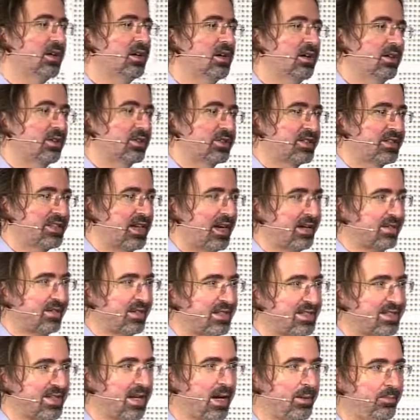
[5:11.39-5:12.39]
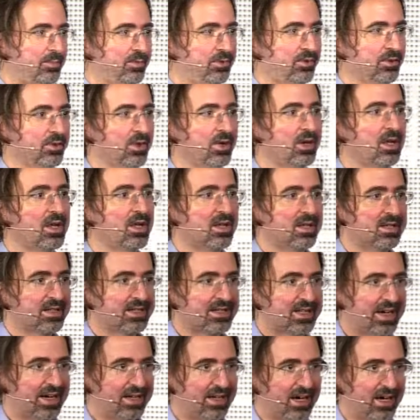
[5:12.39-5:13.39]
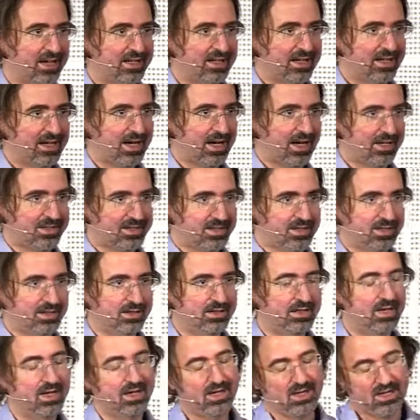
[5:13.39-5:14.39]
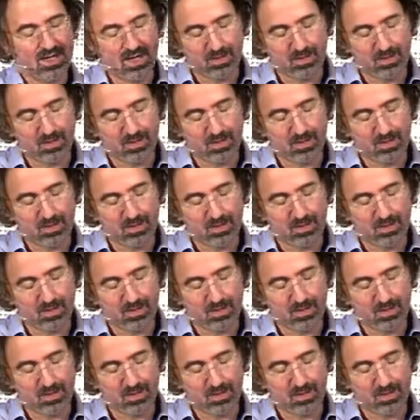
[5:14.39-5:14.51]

cell receptor, sialic acid, uh,